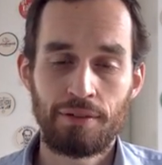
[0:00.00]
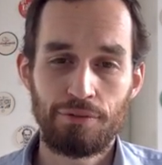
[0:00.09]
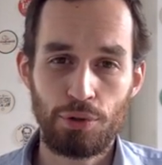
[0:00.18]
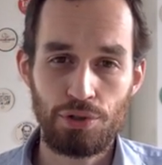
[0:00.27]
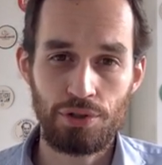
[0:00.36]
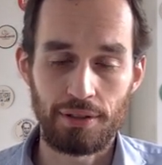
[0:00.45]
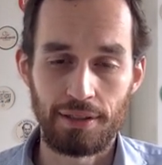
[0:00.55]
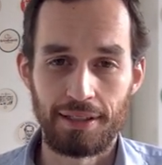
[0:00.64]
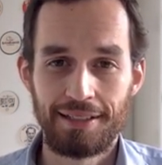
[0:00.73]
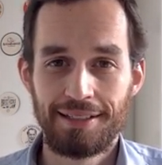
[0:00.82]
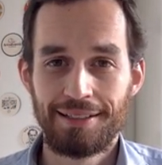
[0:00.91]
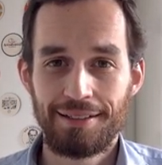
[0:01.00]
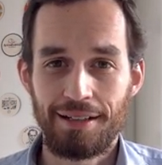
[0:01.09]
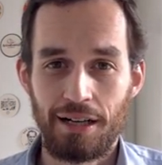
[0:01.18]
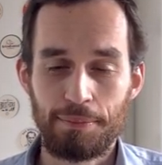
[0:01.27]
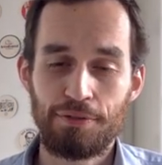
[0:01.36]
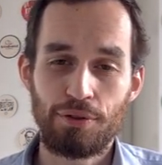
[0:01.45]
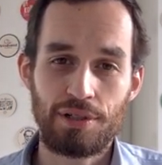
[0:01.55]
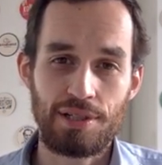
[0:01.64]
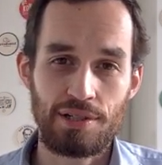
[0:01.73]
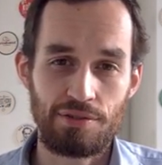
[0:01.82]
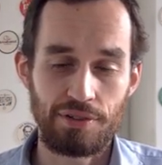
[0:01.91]
Fortunately, OmniFocus
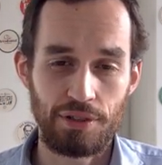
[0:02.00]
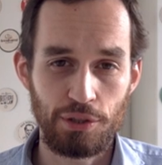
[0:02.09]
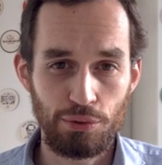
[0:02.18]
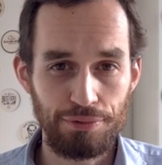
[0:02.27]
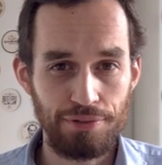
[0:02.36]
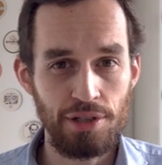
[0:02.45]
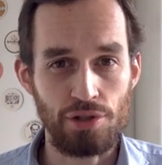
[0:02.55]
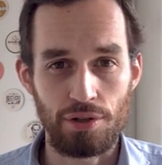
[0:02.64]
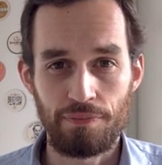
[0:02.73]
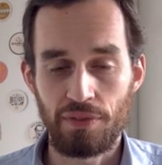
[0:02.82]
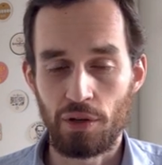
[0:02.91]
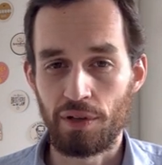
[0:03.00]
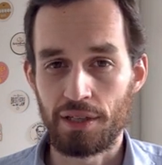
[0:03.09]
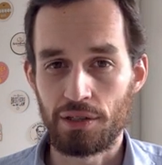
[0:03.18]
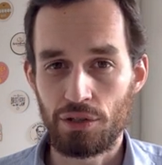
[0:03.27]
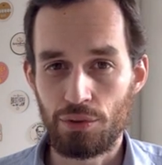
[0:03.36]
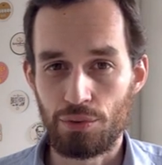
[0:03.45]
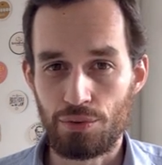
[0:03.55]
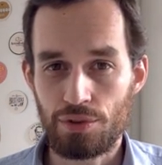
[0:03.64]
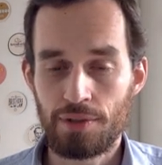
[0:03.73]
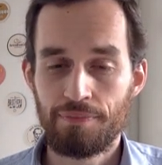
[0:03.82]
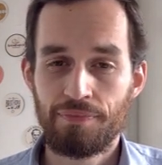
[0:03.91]
has a very cool feature that we can
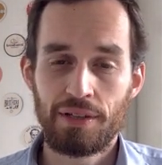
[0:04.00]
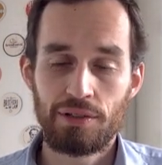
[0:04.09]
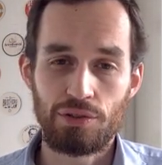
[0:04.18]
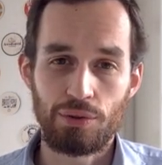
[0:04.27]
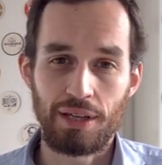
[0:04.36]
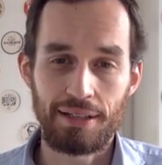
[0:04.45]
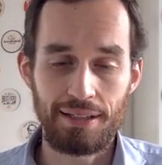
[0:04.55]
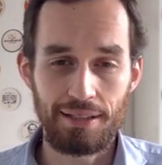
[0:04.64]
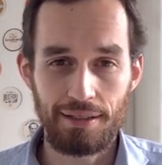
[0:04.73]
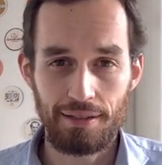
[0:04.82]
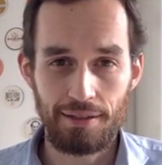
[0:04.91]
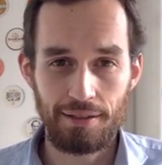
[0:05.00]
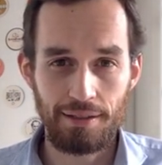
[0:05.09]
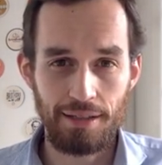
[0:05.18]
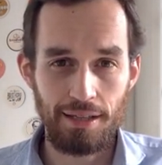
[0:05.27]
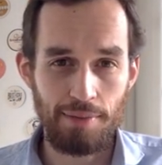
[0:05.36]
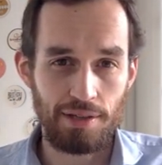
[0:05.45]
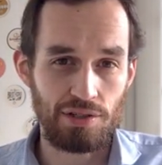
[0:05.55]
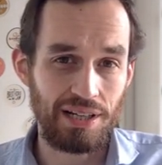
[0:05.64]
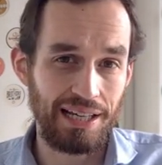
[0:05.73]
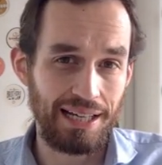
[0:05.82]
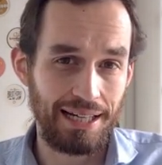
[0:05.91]
use to get emails
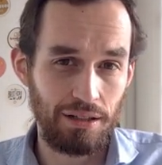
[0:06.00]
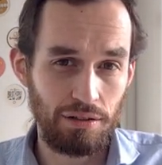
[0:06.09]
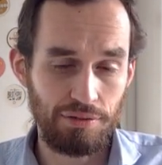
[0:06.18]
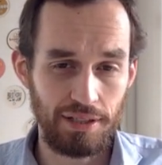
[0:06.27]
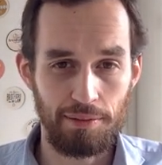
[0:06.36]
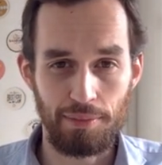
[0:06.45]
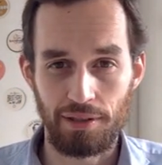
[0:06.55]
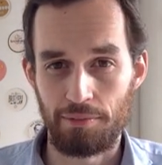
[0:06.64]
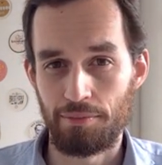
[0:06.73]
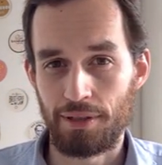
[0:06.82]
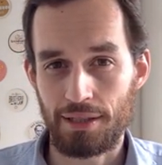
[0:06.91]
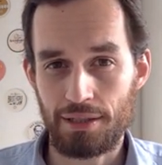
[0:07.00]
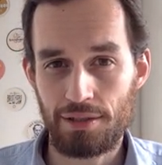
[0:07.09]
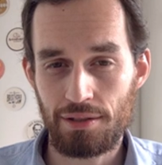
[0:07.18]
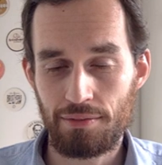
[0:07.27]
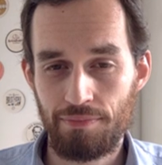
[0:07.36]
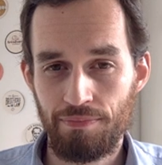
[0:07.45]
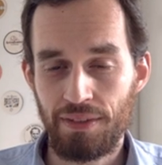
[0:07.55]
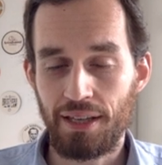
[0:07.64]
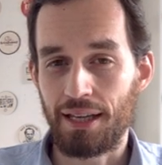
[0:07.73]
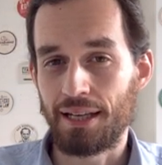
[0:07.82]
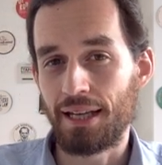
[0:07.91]
out of our email inbox
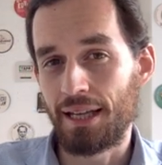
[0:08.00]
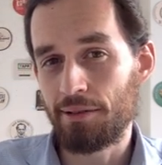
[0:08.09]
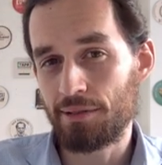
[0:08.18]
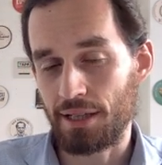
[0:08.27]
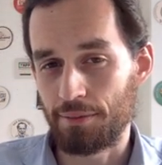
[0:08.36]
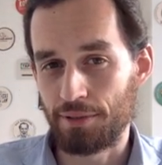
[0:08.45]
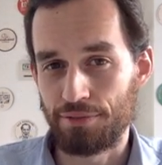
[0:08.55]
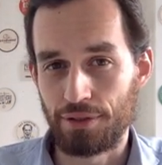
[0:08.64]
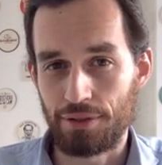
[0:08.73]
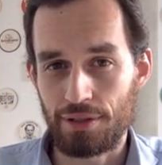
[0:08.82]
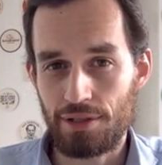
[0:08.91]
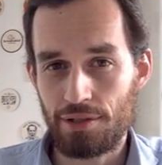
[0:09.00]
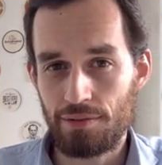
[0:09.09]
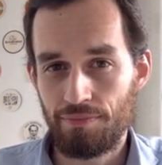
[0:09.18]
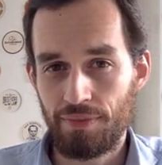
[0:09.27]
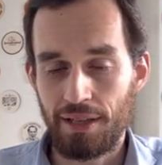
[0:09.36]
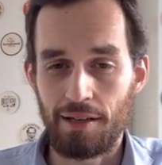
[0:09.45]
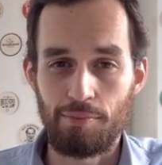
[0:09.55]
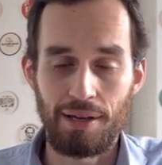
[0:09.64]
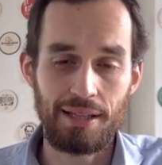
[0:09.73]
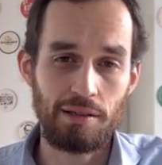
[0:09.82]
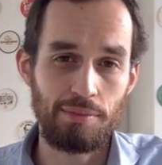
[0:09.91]
and into OmniFocus and
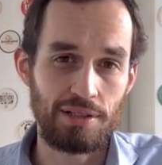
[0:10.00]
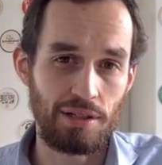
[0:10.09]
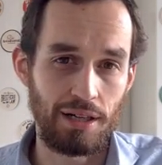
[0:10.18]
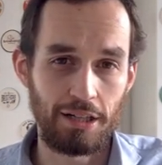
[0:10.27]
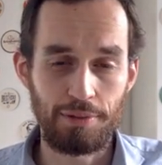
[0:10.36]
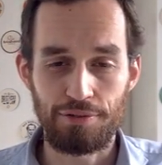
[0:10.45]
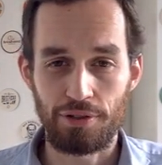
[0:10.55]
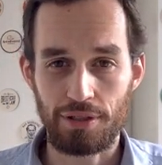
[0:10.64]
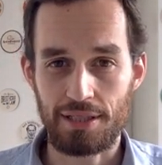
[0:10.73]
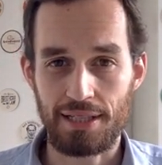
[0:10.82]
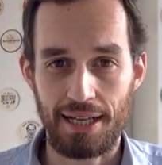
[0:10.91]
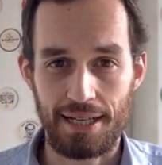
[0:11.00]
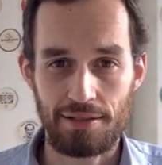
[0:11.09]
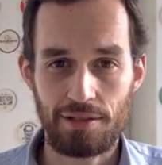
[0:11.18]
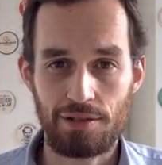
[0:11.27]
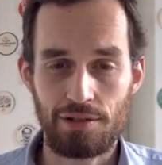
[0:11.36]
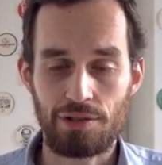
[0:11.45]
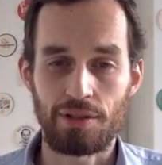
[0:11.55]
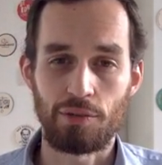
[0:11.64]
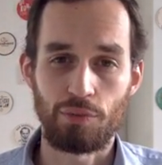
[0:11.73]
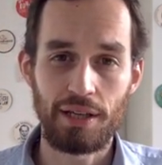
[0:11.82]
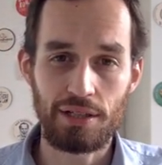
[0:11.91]
make them into OmniFocus tasks so
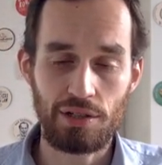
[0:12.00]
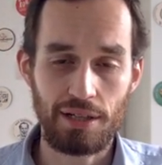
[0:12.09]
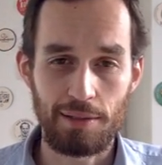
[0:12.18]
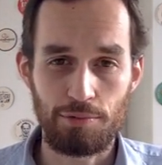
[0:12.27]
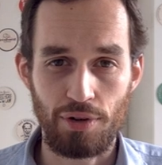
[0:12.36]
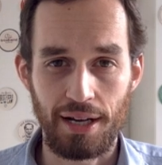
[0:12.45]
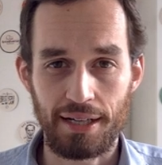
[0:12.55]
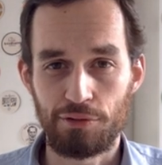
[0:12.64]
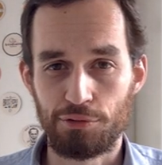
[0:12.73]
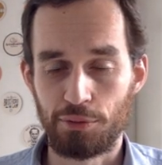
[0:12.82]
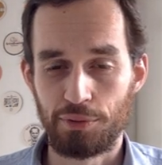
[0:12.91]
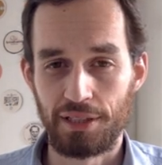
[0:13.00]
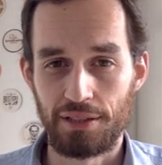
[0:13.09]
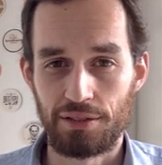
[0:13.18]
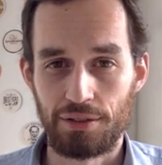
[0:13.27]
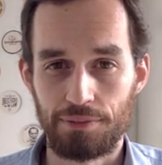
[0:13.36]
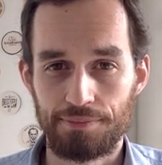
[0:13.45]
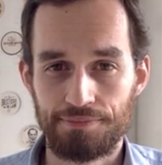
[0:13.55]
that we can keep track of what we need to do.